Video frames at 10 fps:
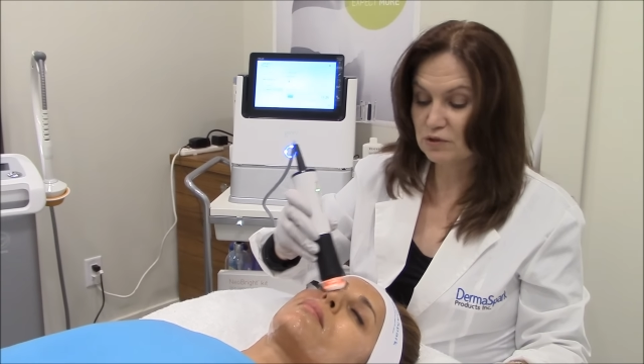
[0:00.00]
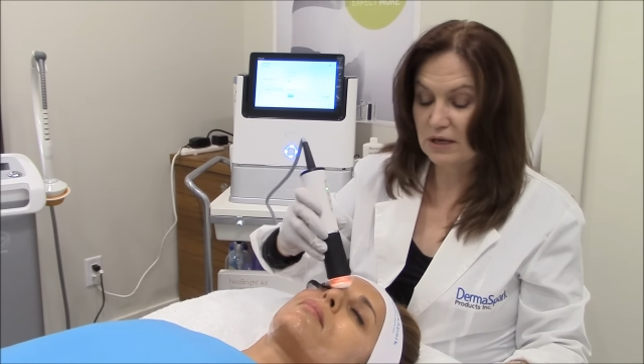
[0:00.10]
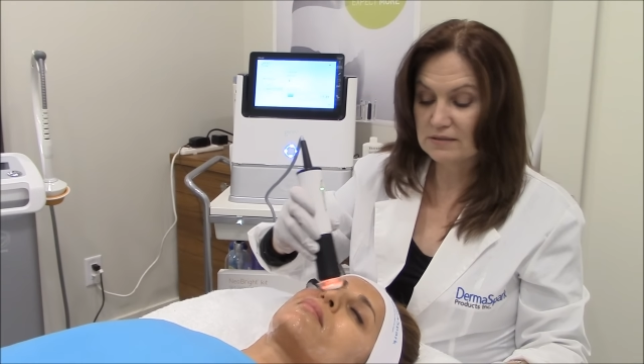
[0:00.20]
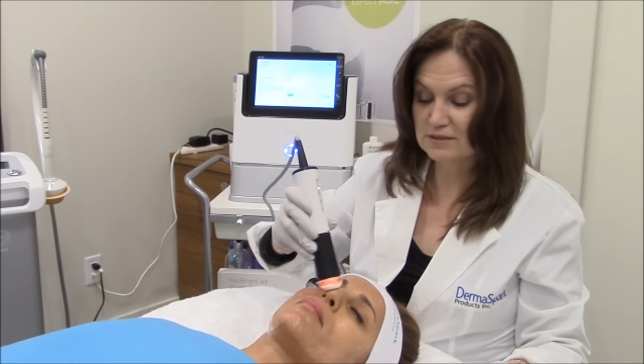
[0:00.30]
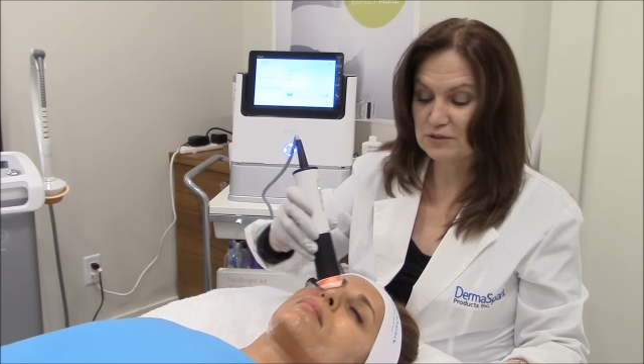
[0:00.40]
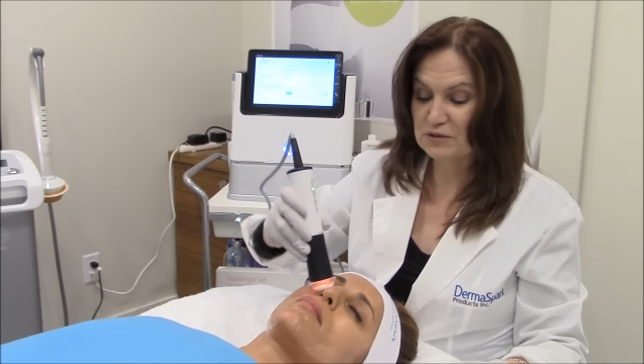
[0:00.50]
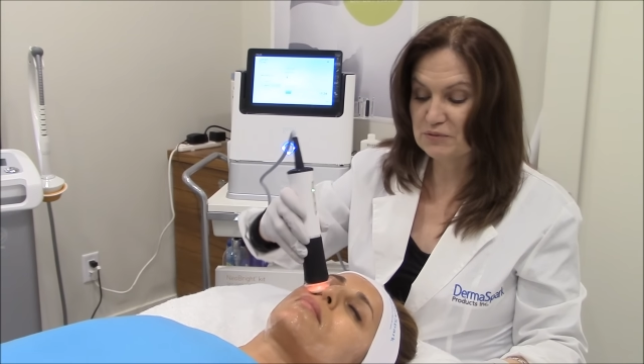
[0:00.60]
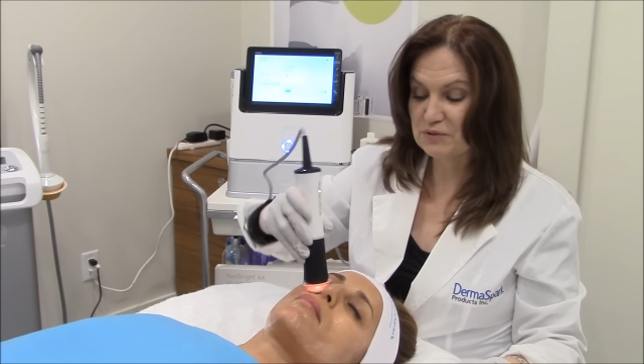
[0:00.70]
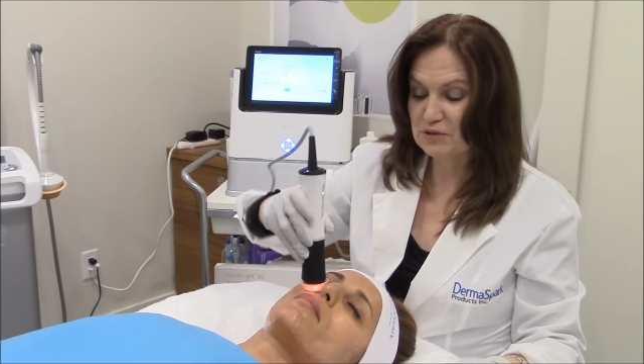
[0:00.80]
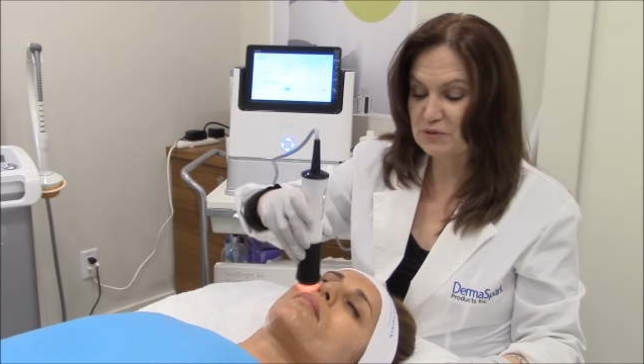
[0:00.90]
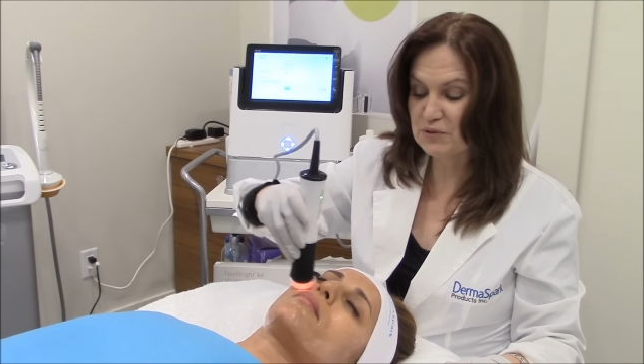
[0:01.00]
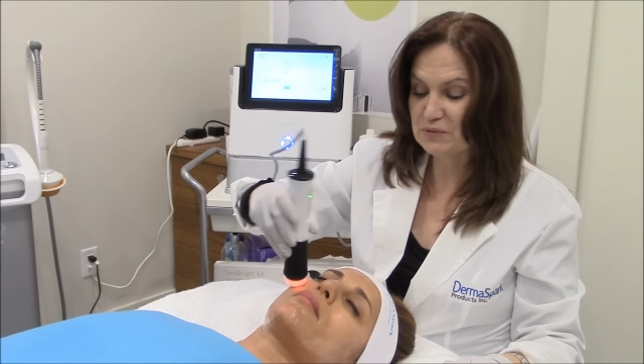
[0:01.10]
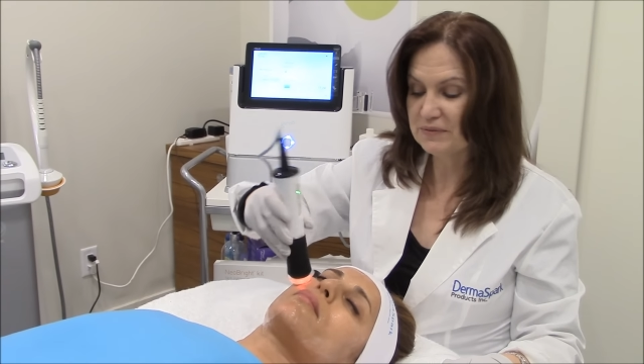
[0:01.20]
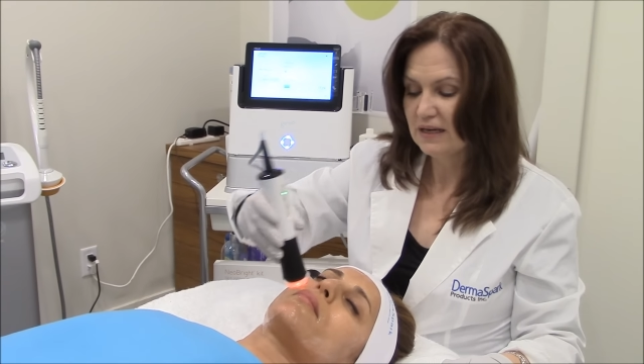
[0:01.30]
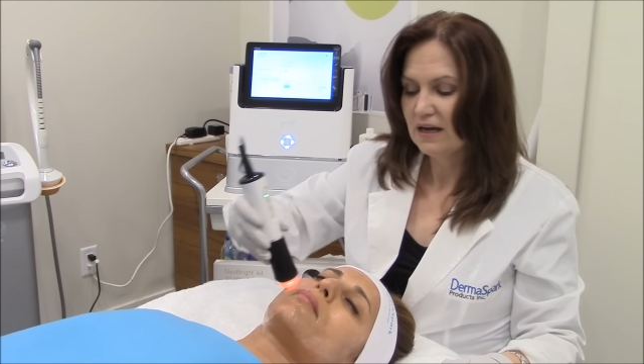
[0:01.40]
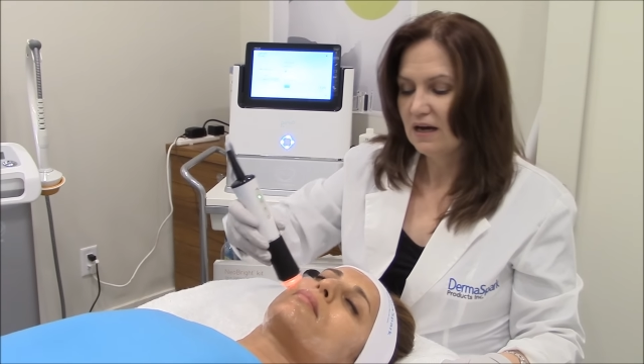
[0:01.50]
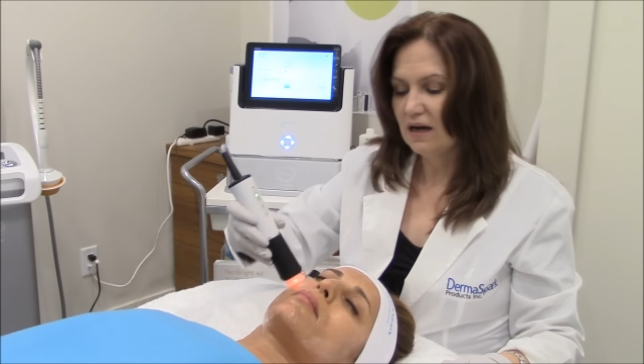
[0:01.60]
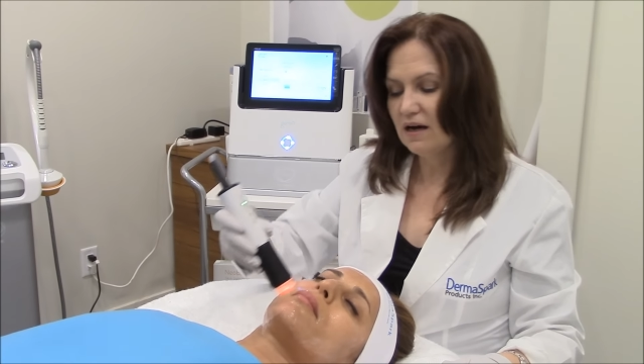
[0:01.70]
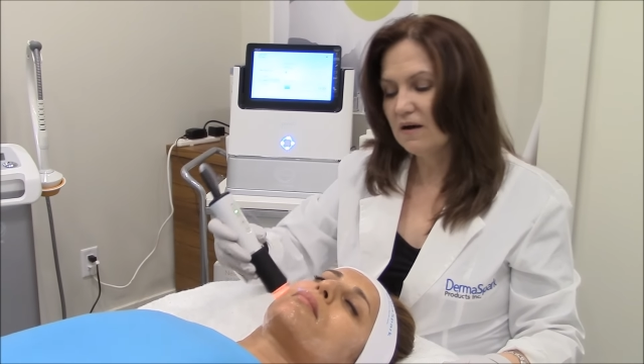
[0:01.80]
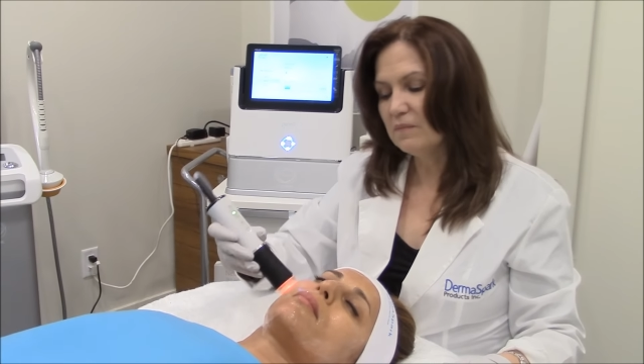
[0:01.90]
tested and true.
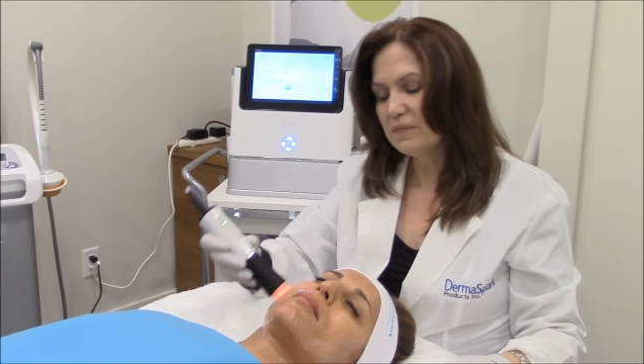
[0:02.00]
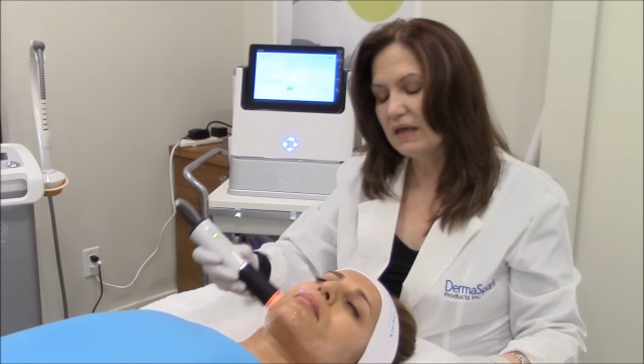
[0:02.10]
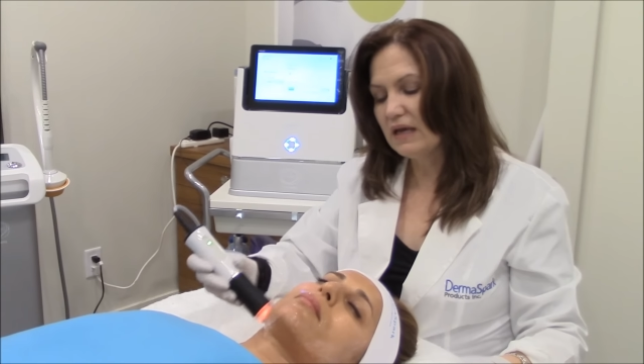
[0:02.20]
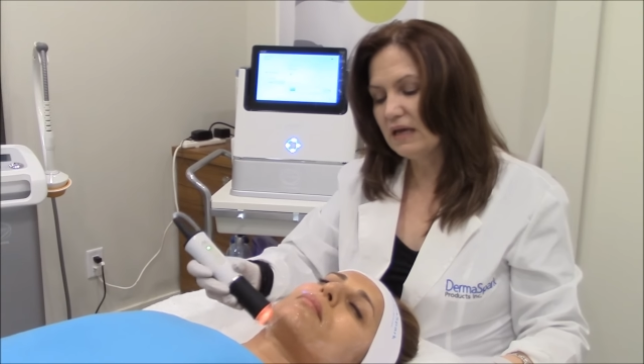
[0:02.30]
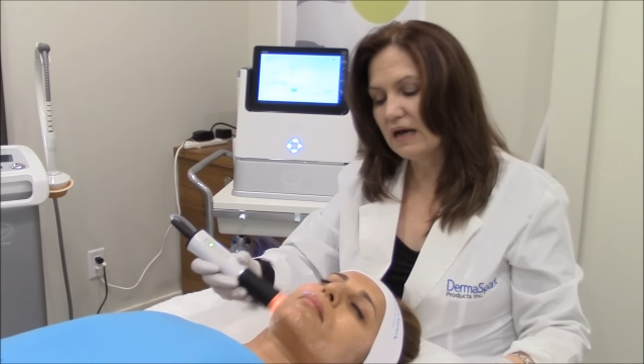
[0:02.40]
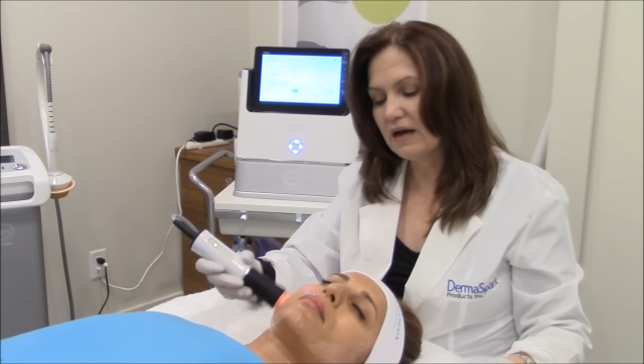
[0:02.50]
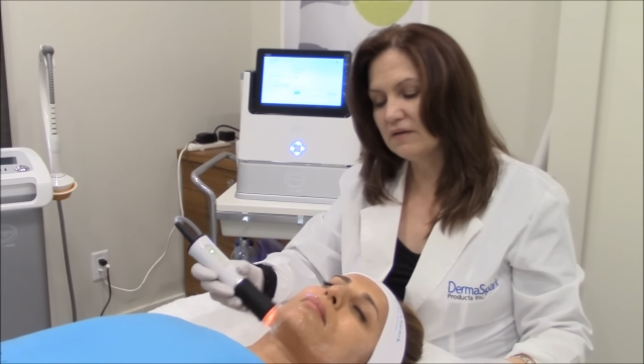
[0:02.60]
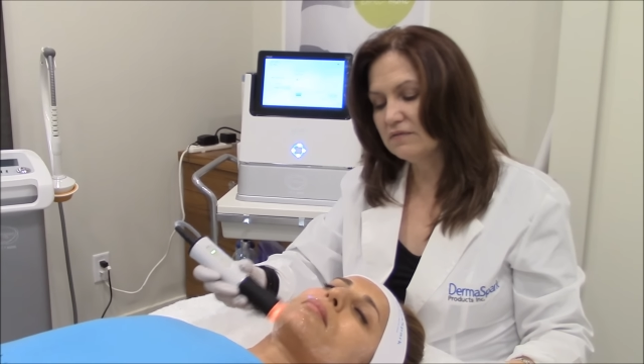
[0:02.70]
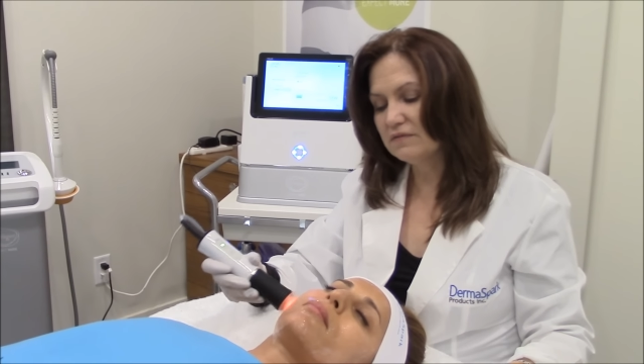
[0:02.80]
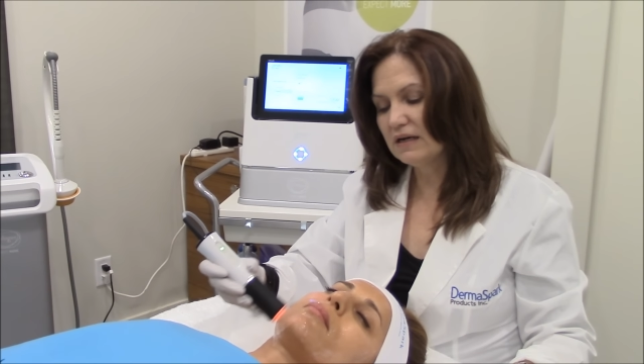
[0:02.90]
They have